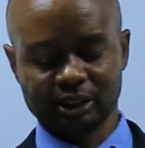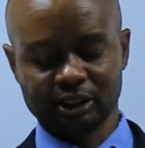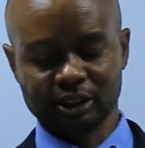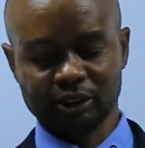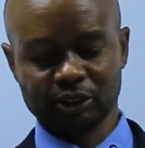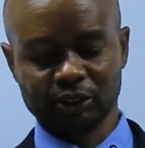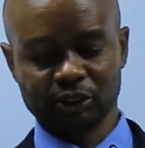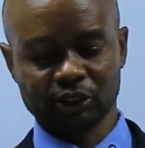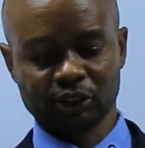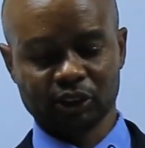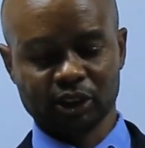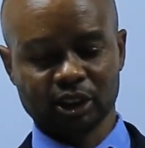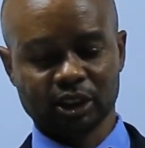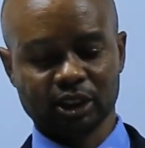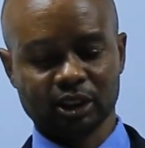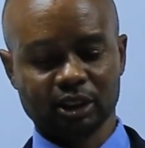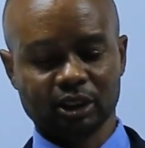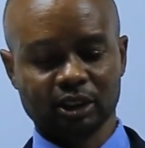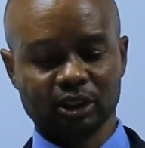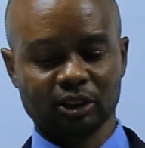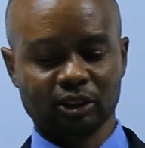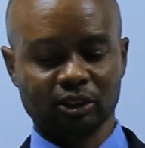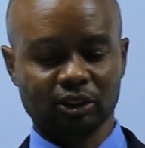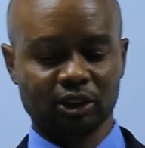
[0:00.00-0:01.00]

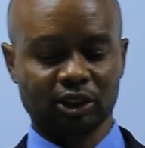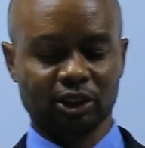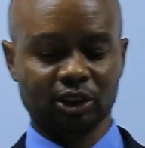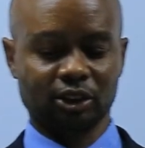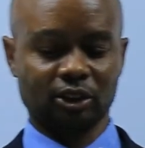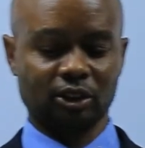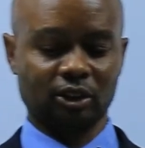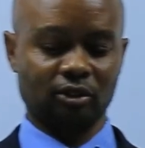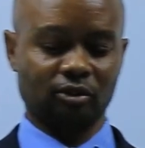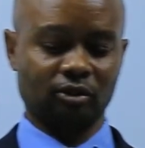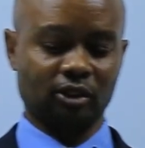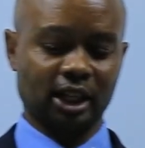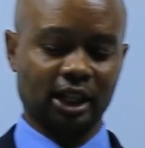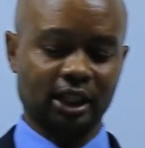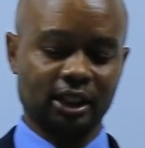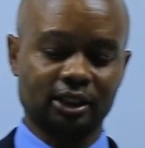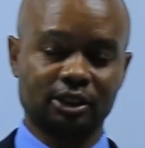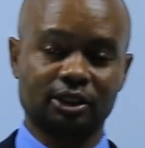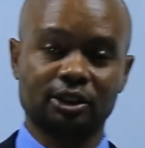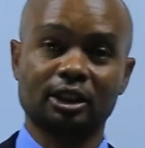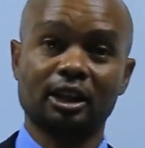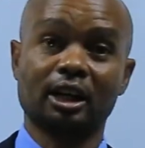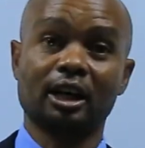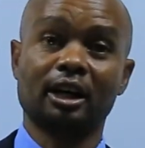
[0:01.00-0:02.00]
using nautical
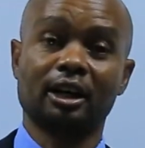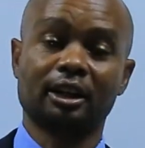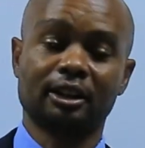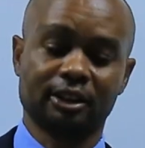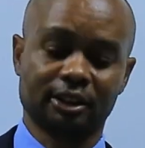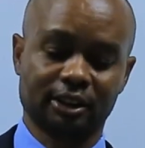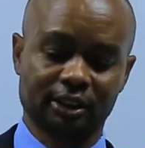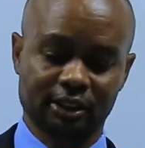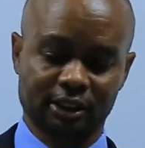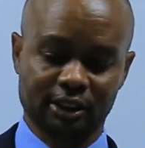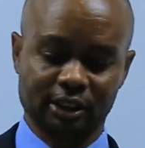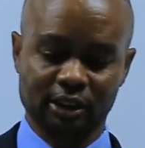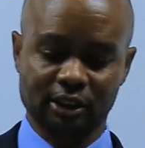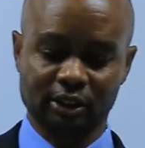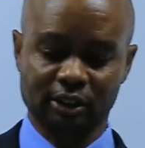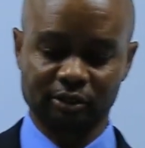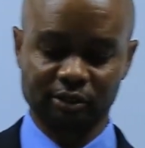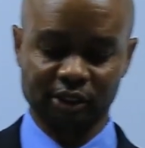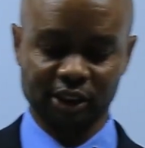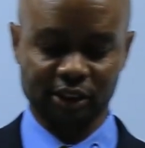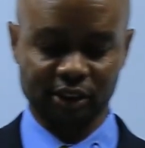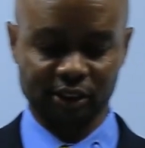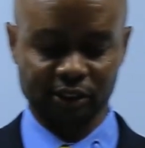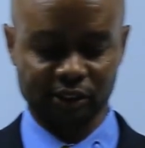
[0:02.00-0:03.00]
miles and
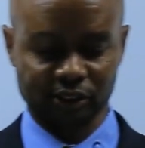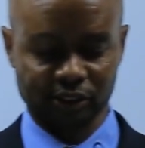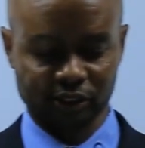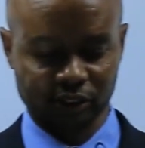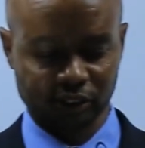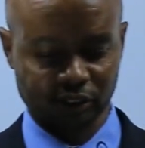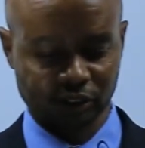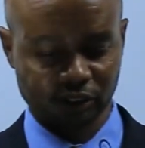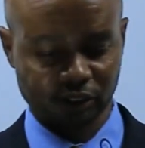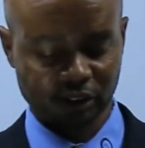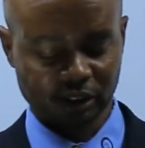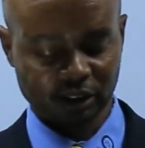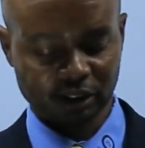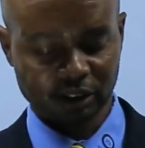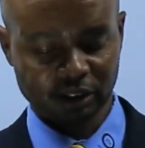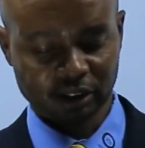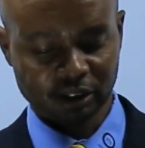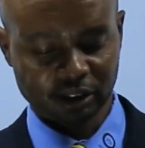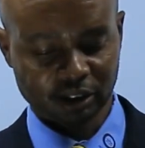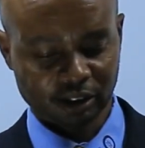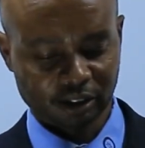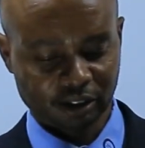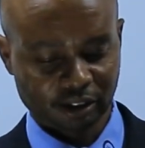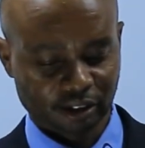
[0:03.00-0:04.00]
kilometers.
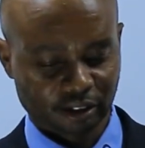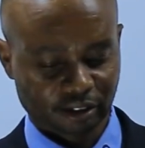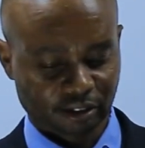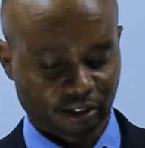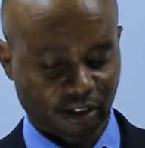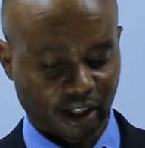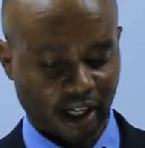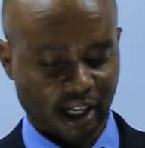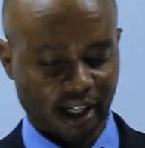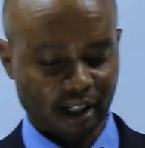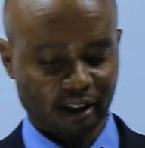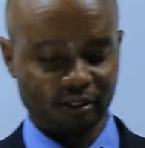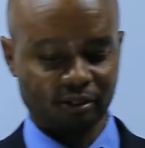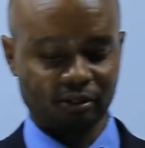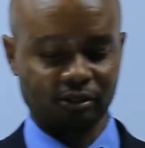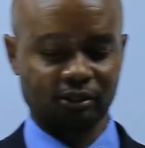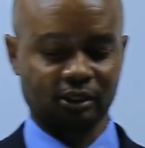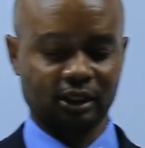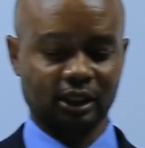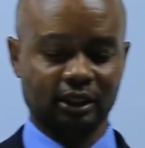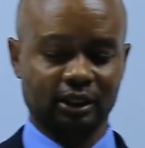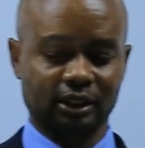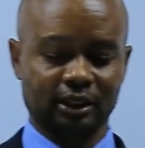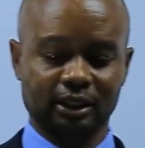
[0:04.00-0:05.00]
5,
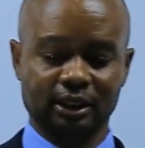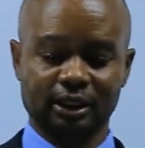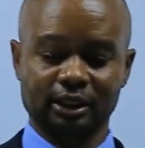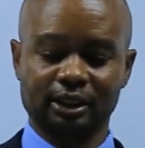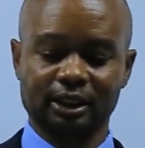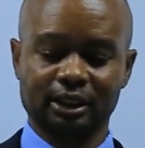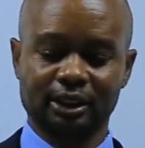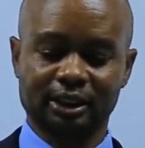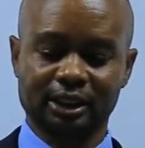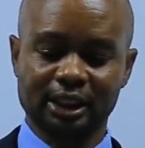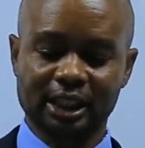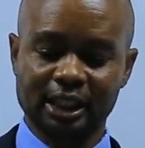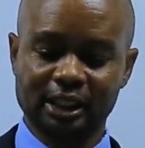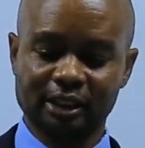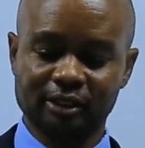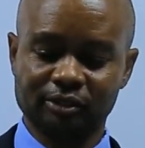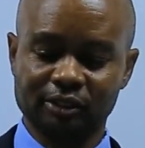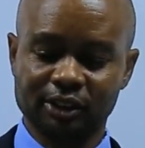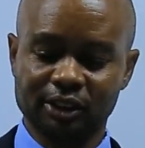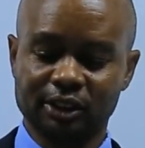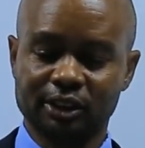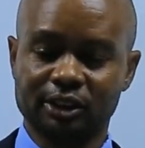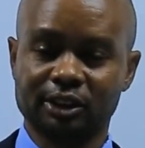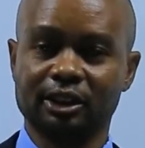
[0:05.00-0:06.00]
calculate the
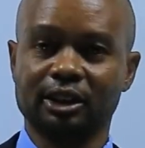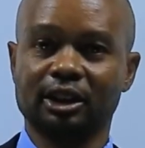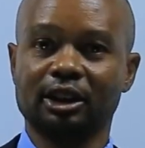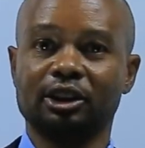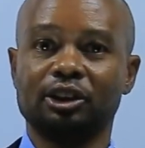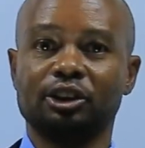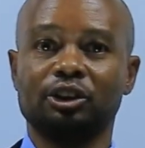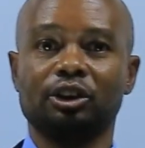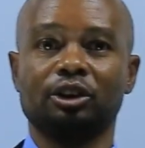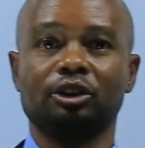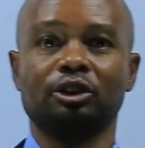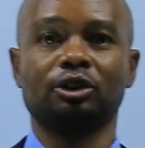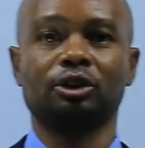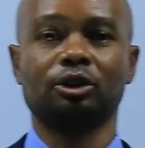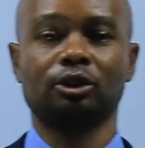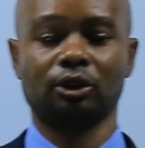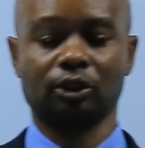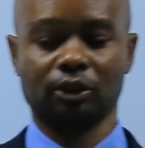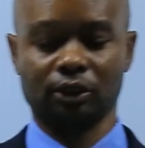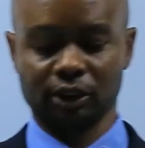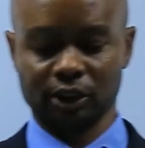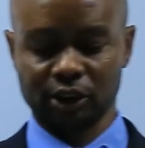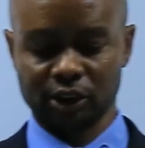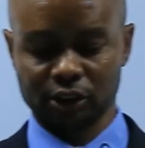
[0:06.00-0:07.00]
time in relation to
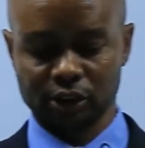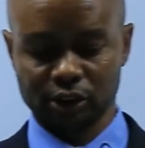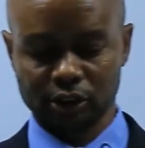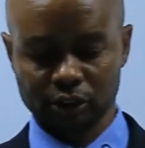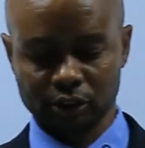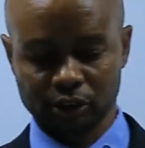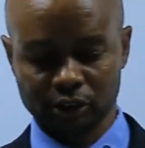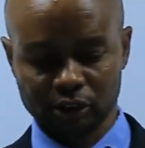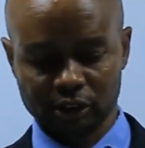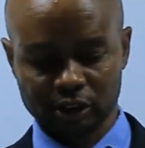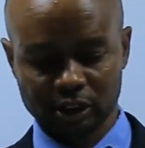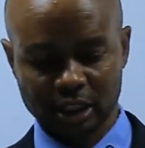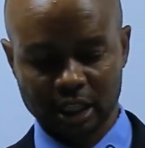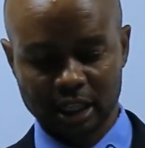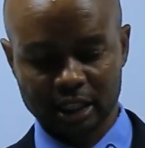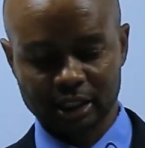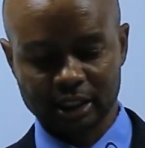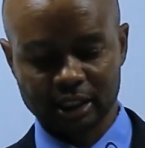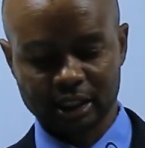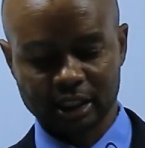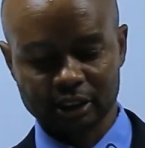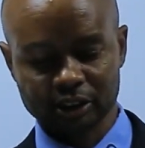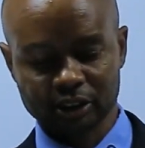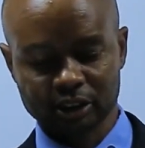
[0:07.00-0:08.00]
longitudes.
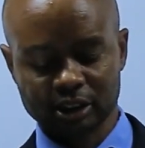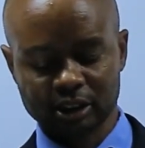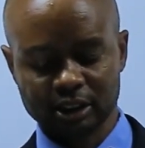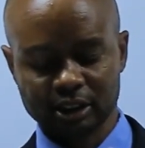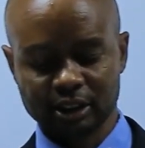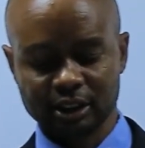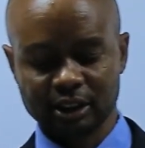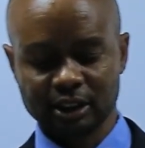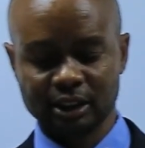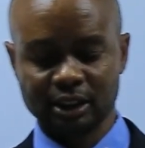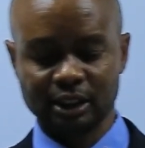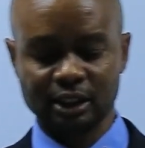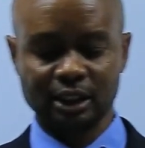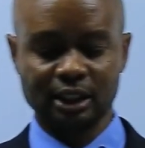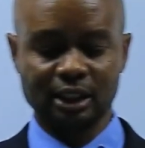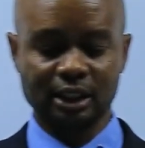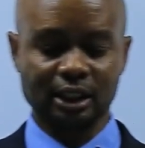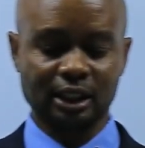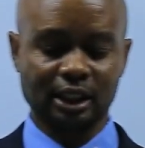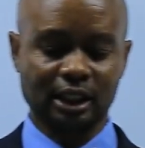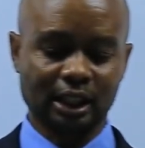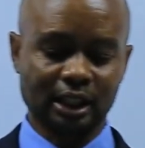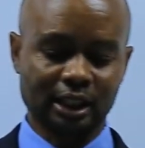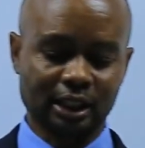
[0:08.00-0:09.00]
And lastly,
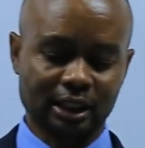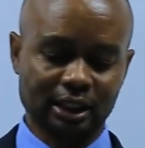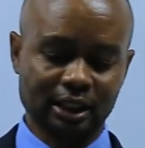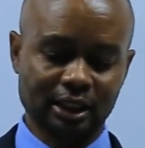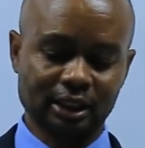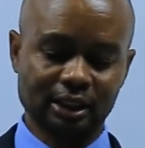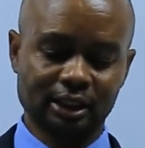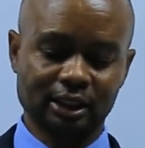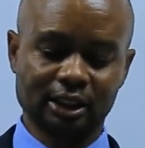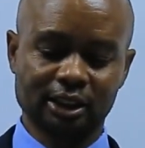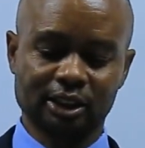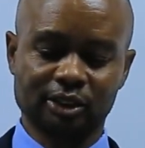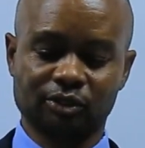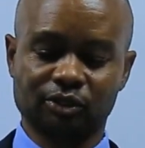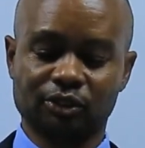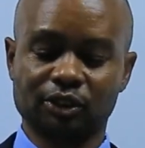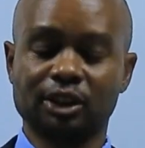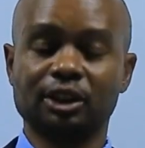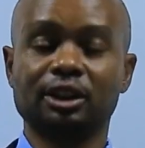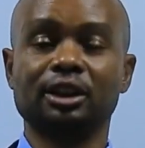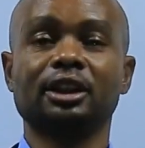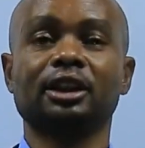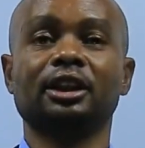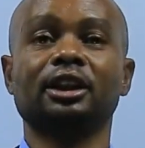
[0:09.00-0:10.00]
calculate the
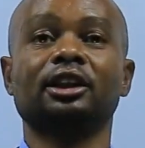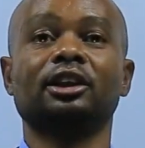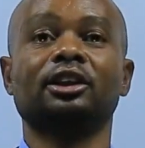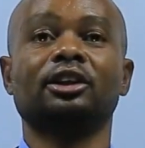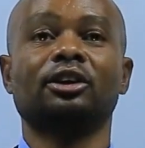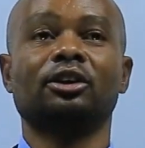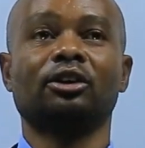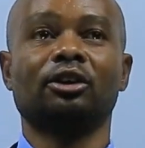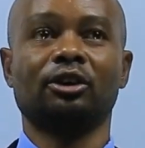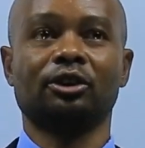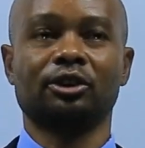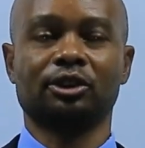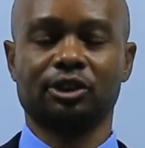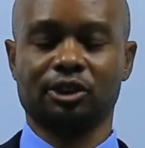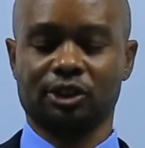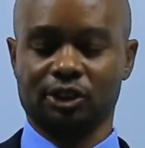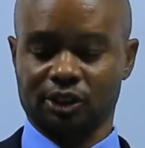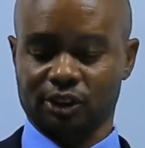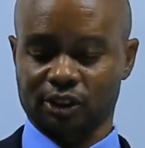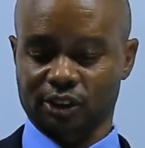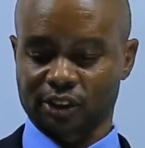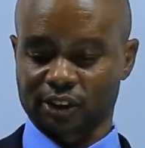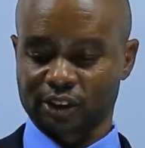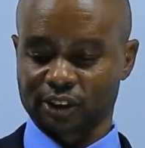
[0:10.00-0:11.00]
speed in
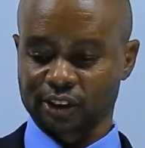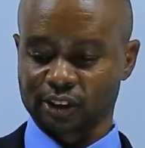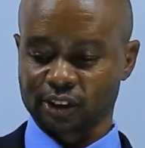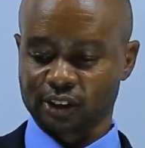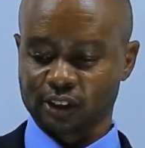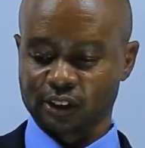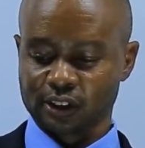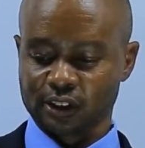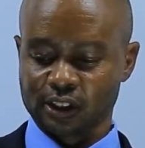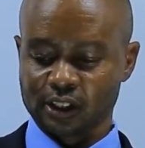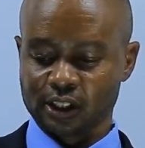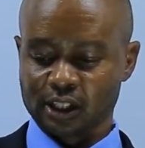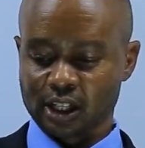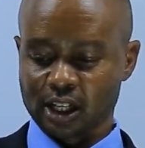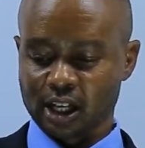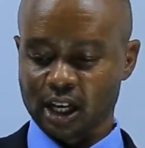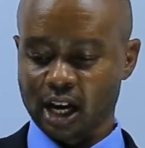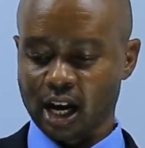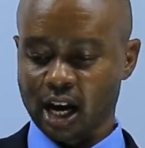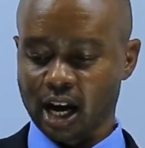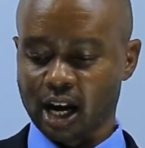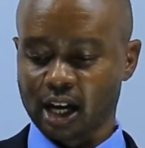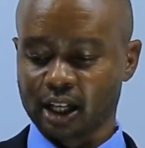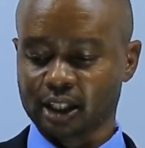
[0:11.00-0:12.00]
knots
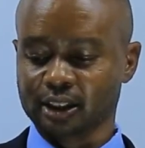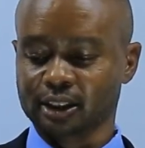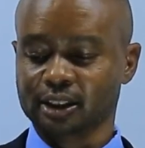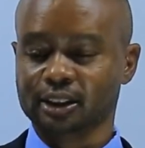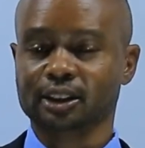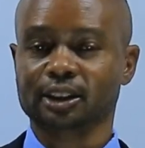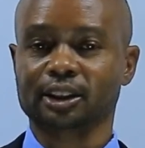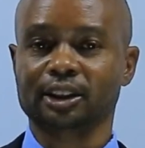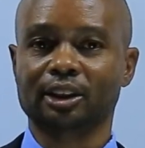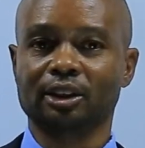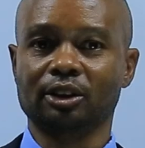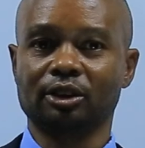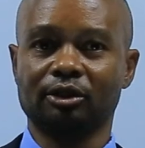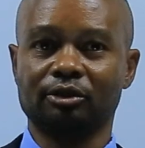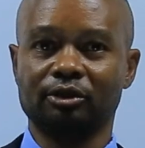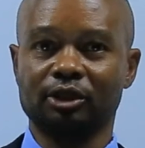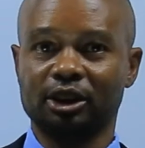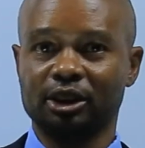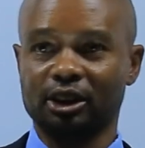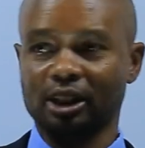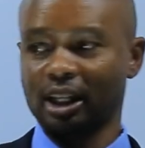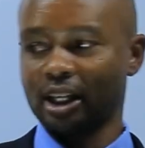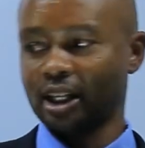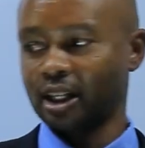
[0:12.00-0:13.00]
and
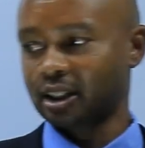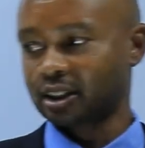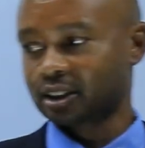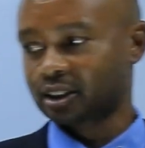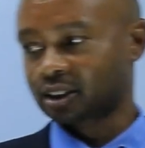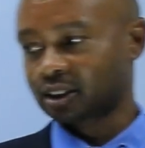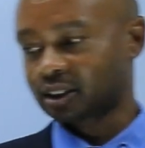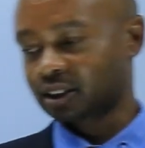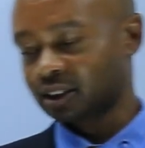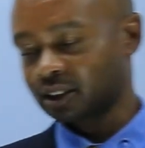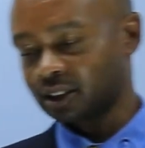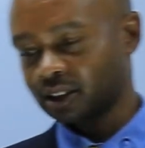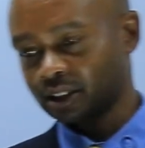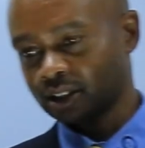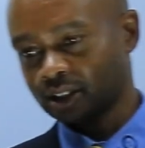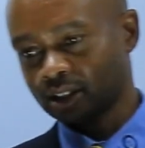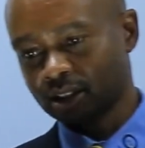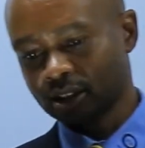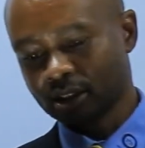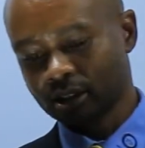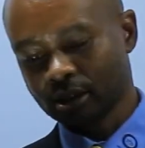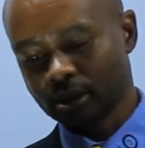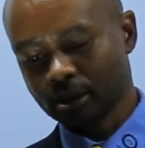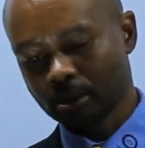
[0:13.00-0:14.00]
kilometers
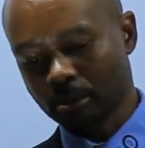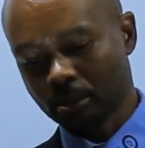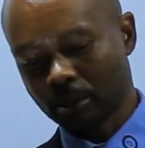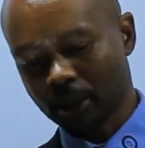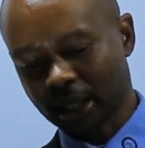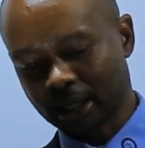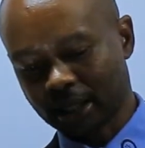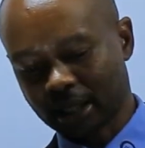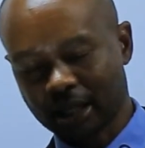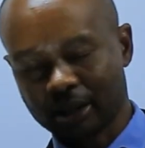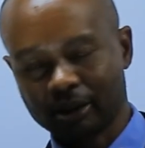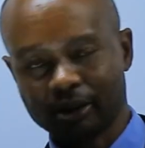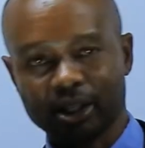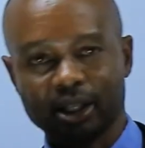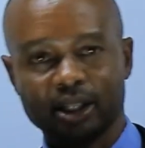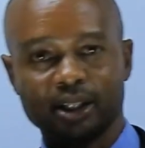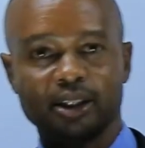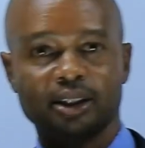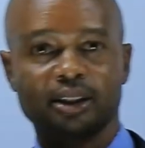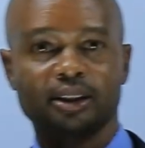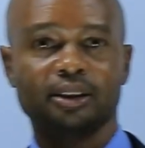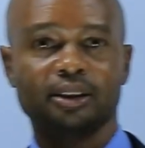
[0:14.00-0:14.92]
per hour.